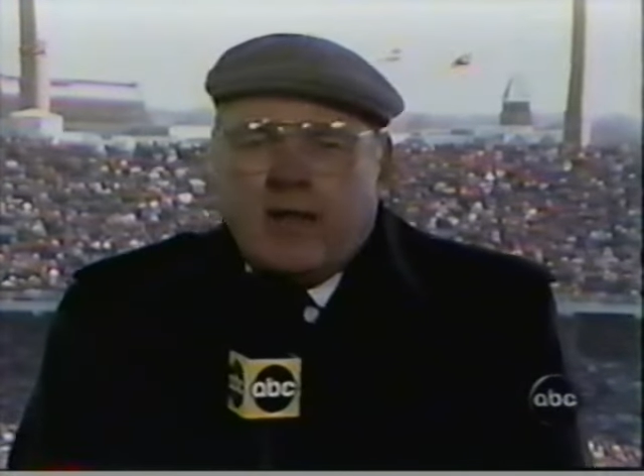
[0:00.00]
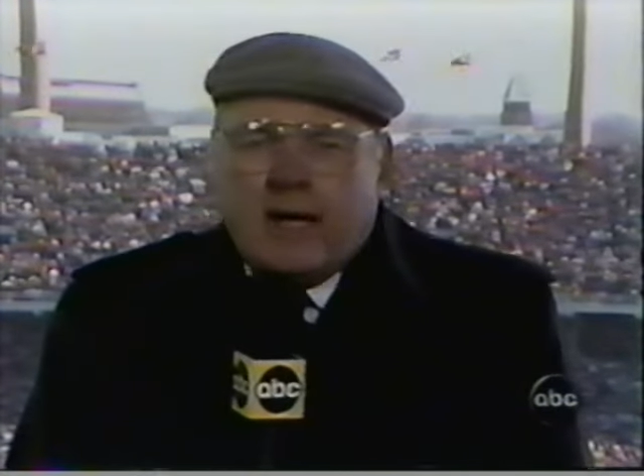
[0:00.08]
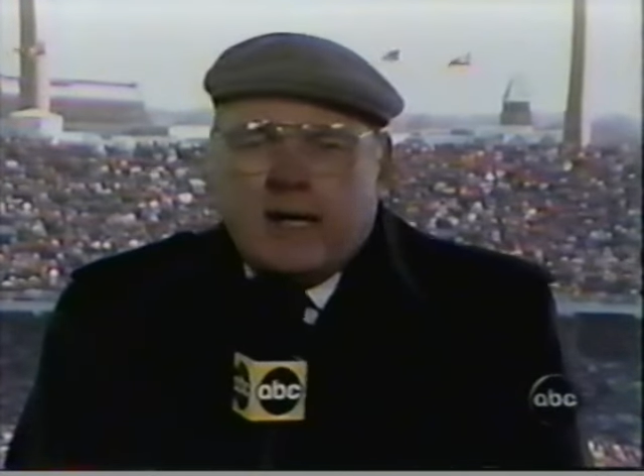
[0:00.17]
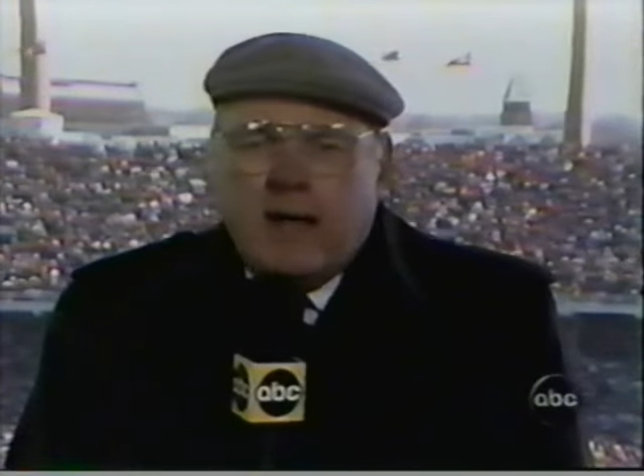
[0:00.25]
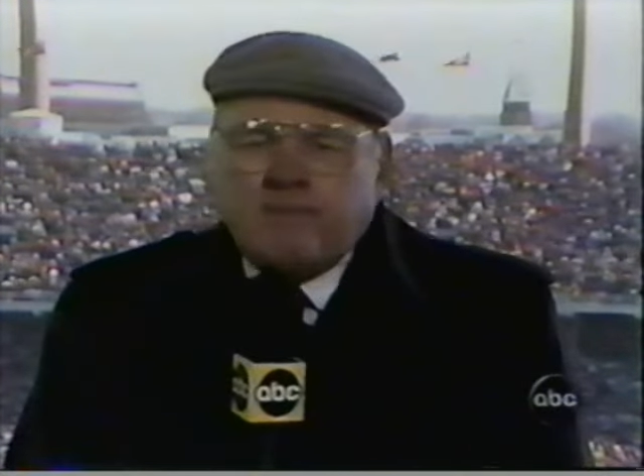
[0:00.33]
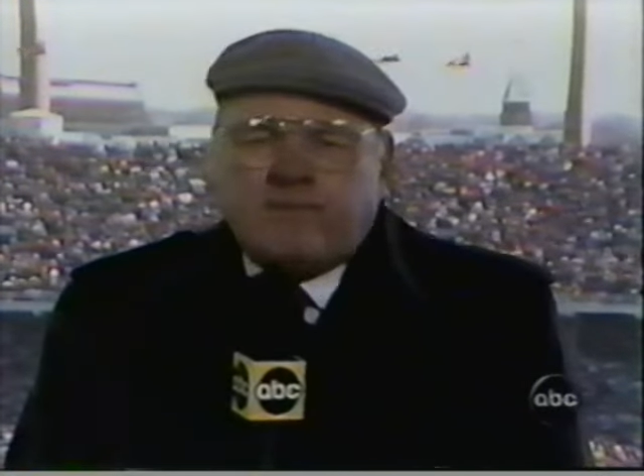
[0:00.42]

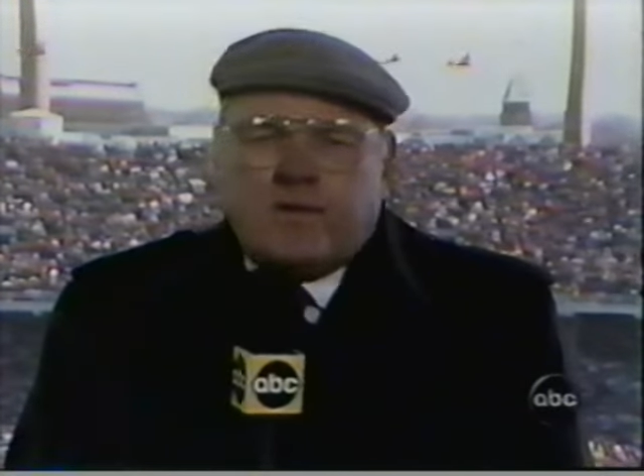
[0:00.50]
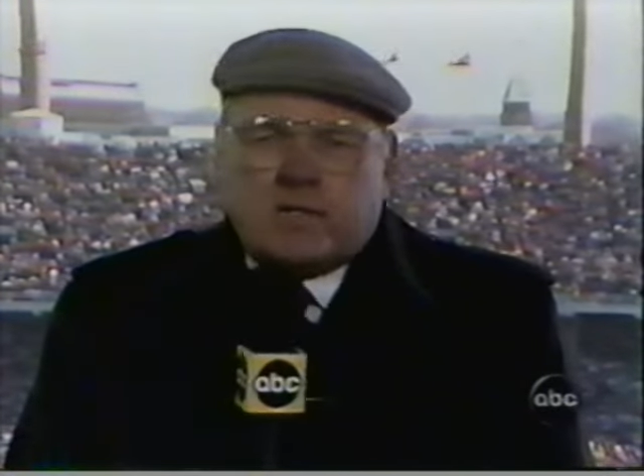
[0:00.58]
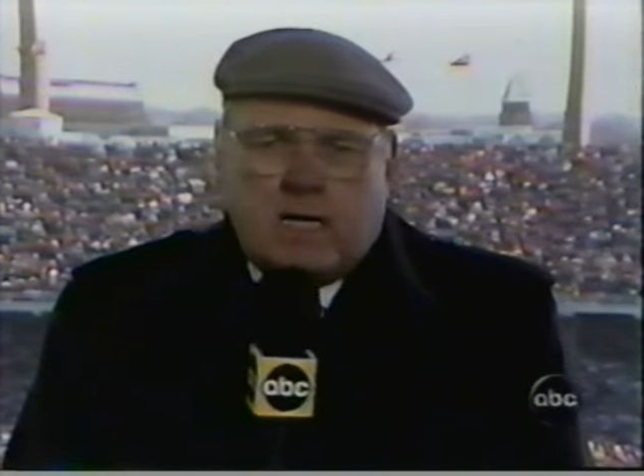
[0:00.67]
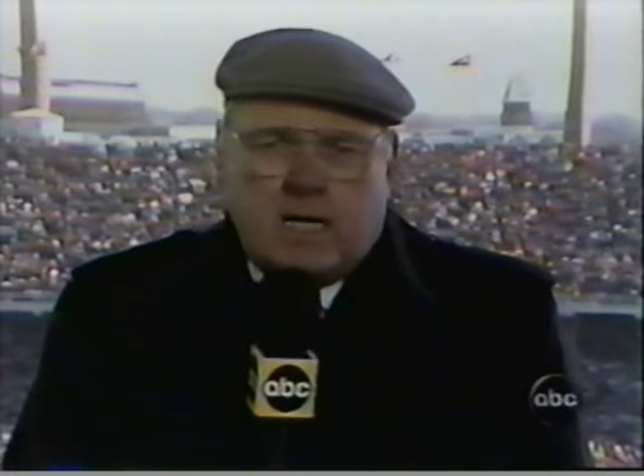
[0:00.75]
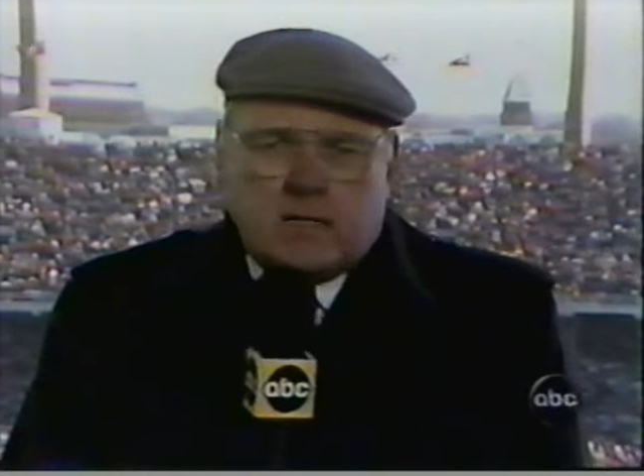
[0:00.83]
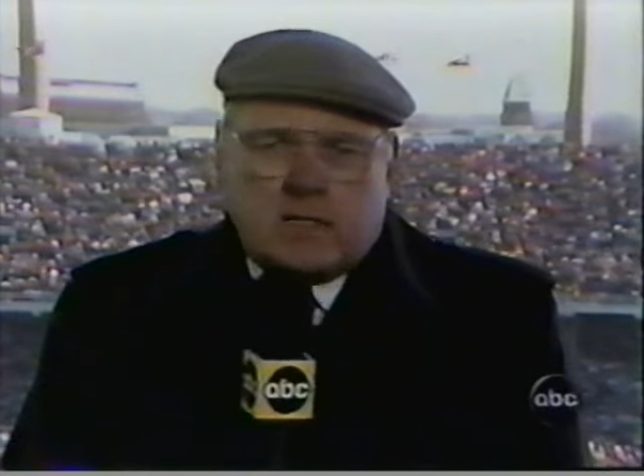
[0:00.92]
that
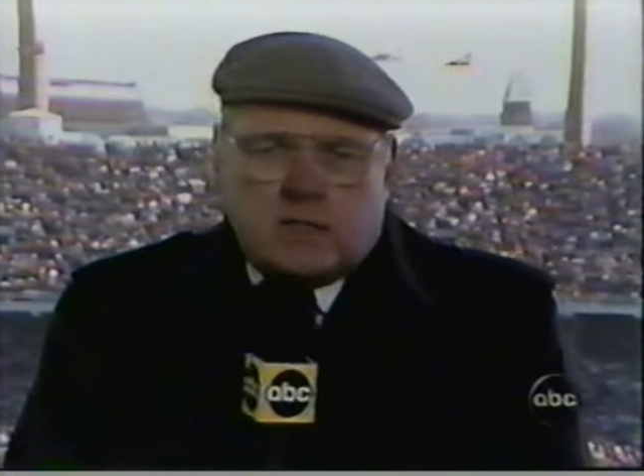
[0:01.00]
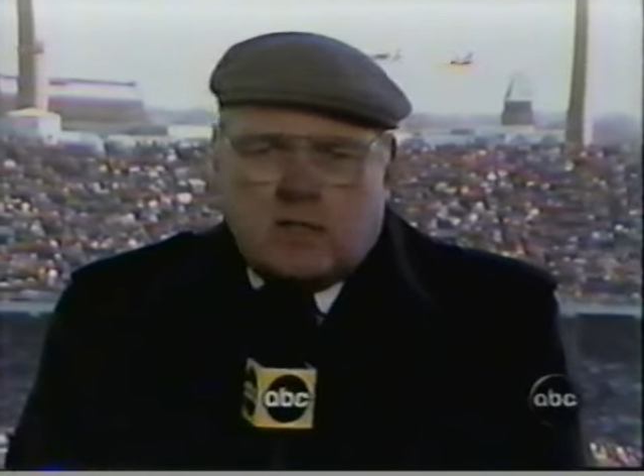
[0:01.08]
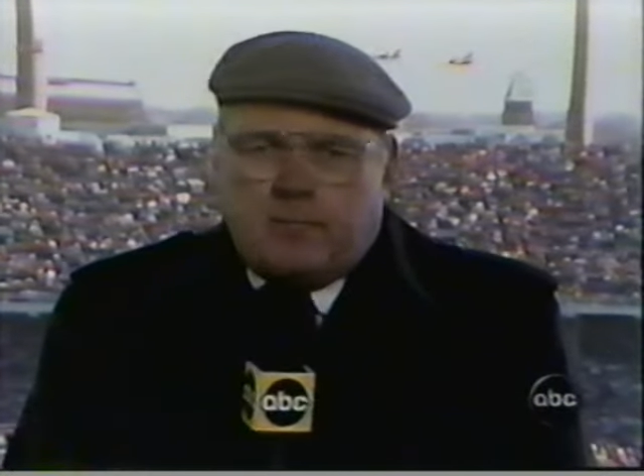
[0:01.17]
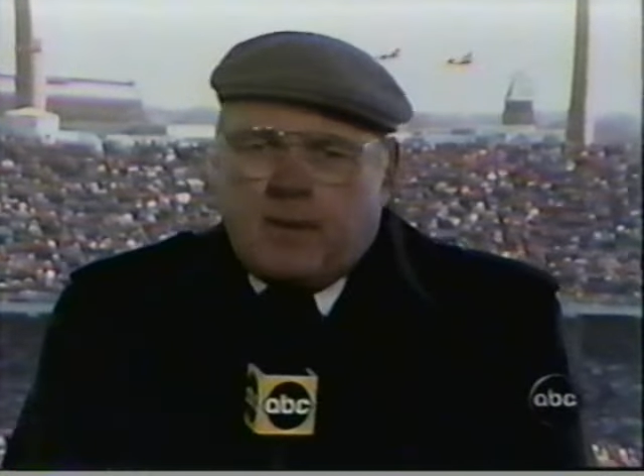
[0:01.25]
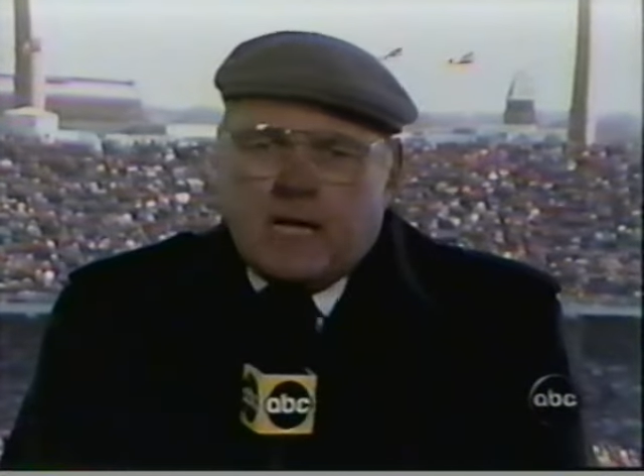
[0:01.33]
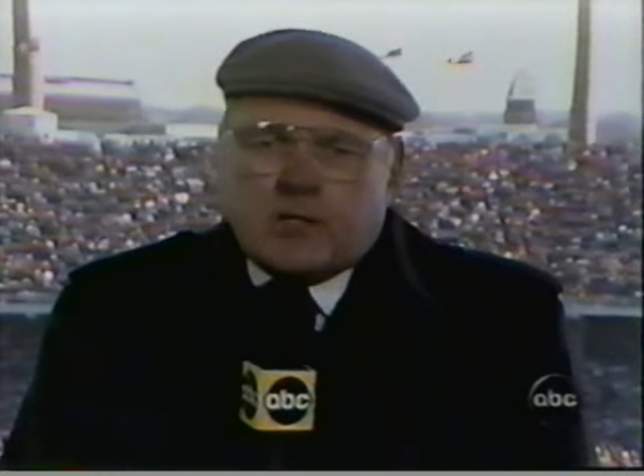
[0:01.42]
emphasizes
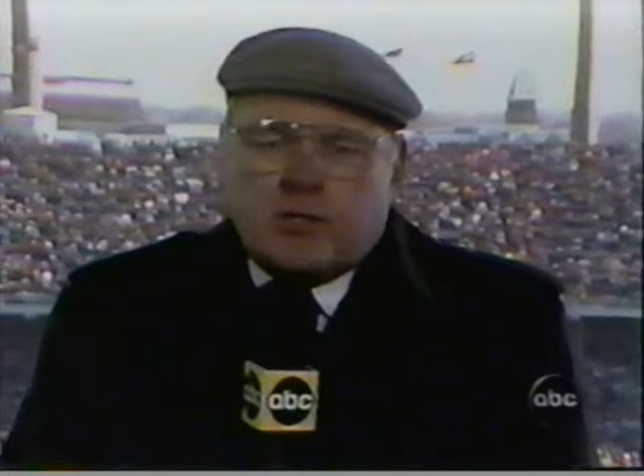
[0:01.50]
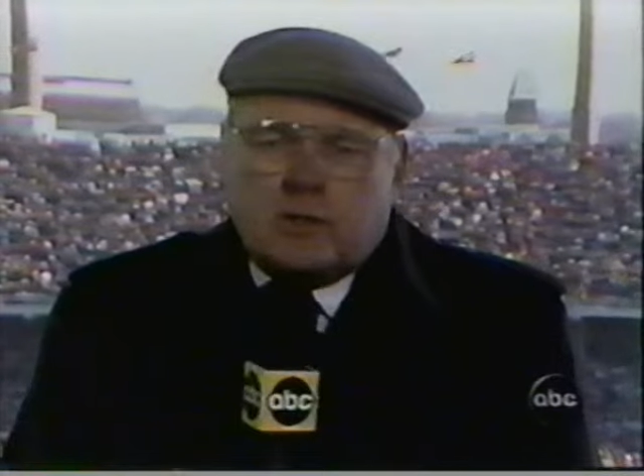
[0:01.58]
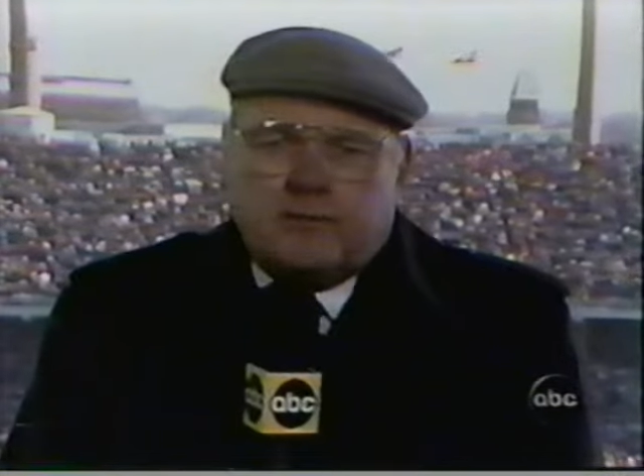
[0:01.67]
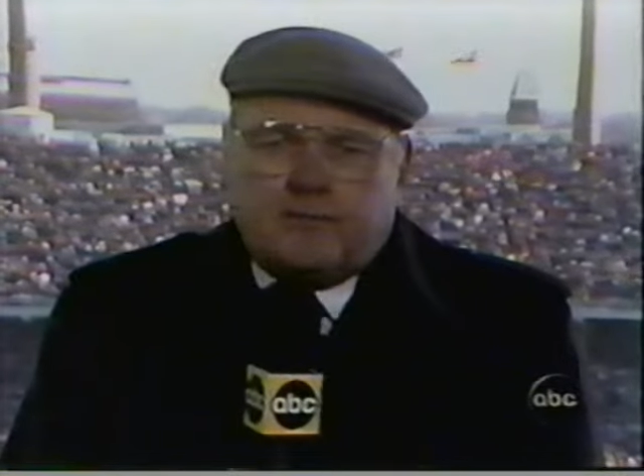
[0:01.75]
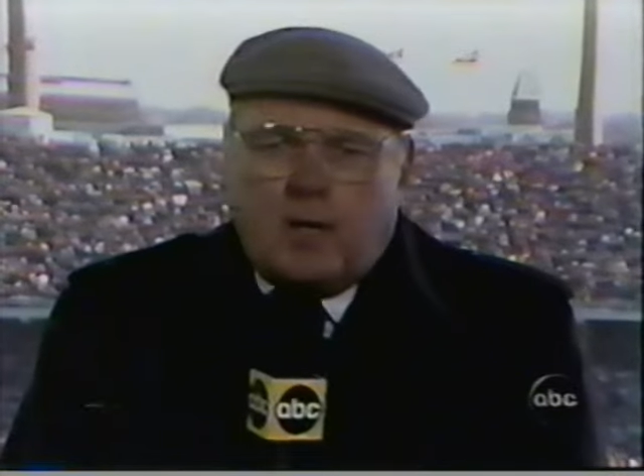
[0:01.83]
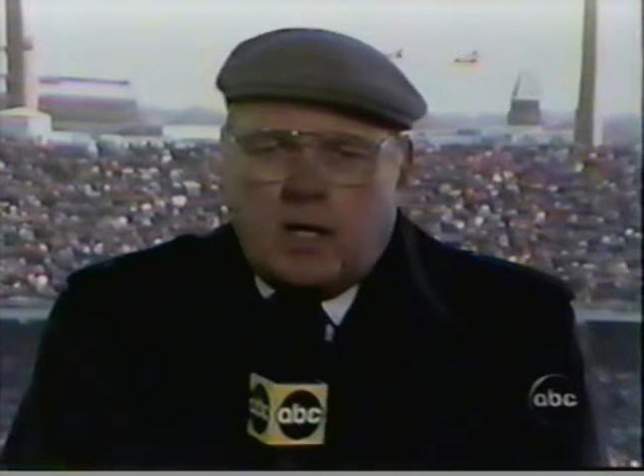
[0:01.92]
the
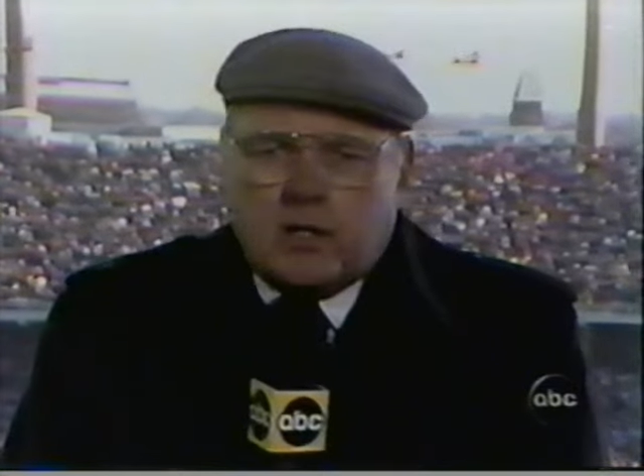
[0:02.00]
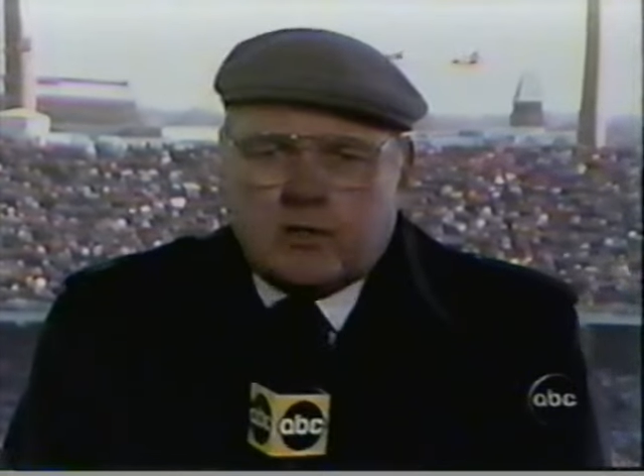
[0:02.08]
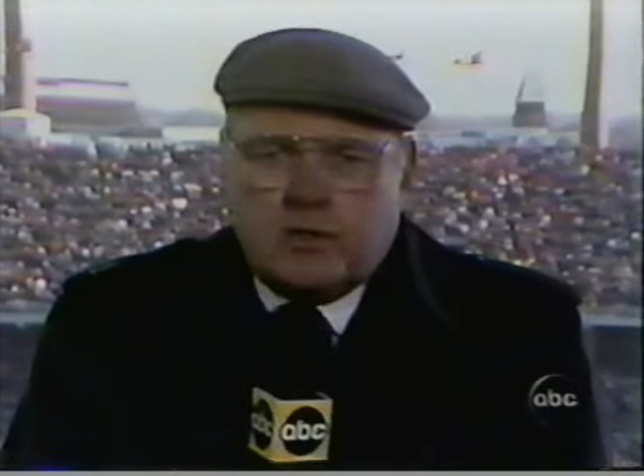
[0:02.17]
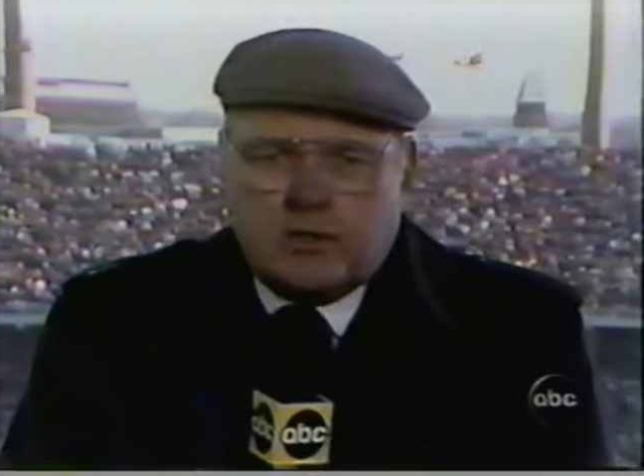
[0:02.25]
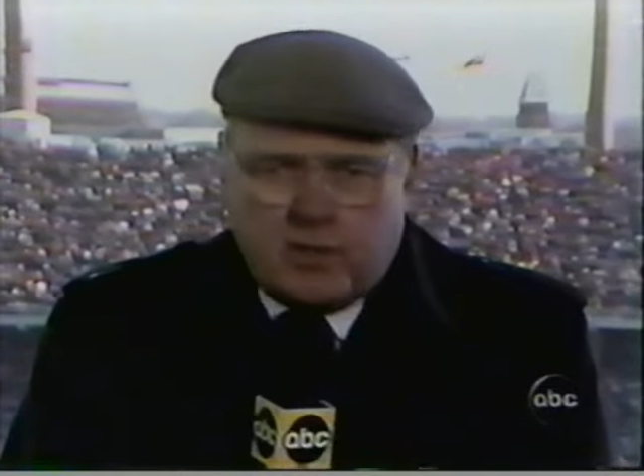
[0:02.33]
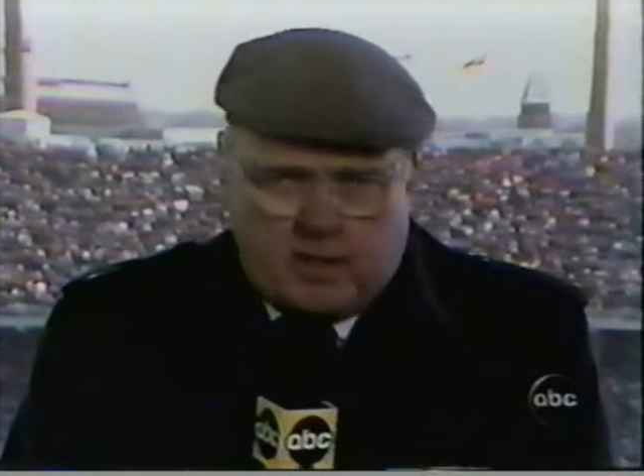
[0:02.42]
passion of
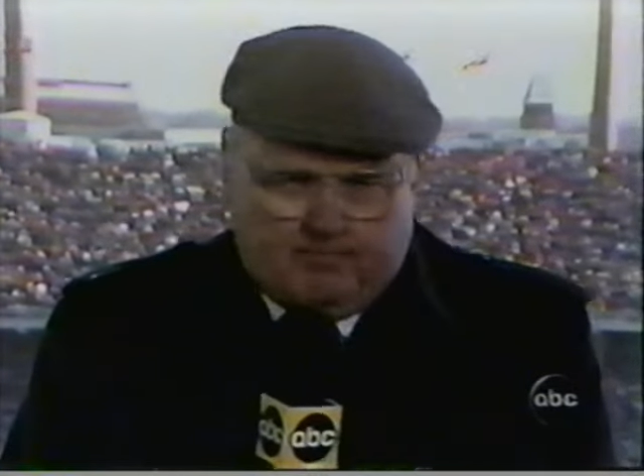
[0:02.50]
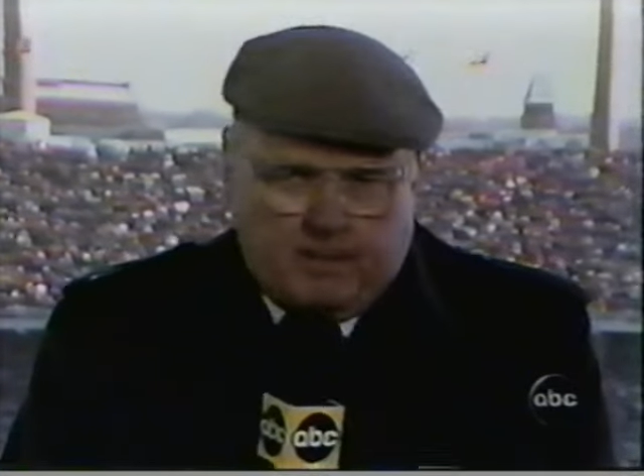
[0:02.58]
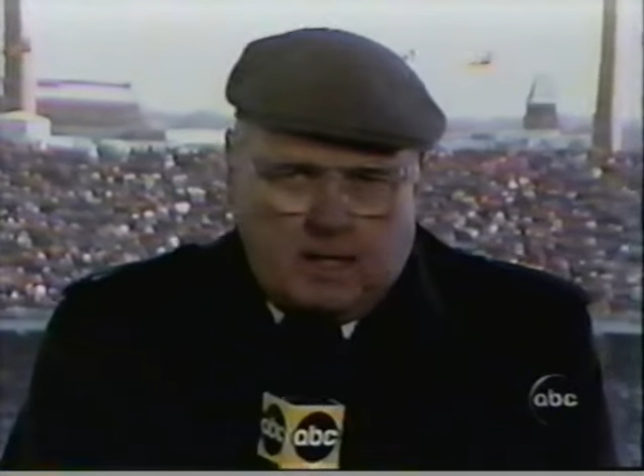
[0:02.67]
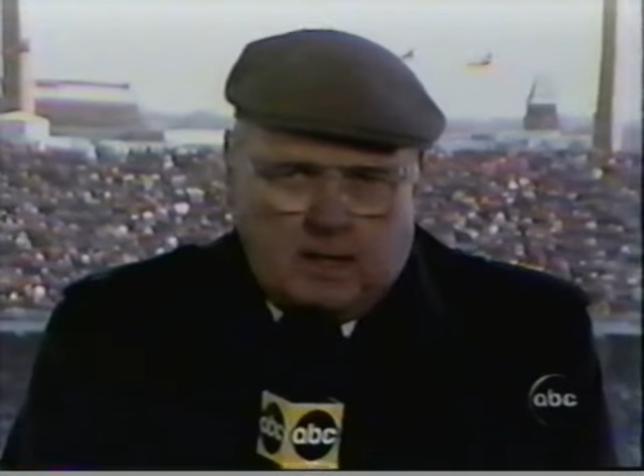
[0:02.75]
partisanship.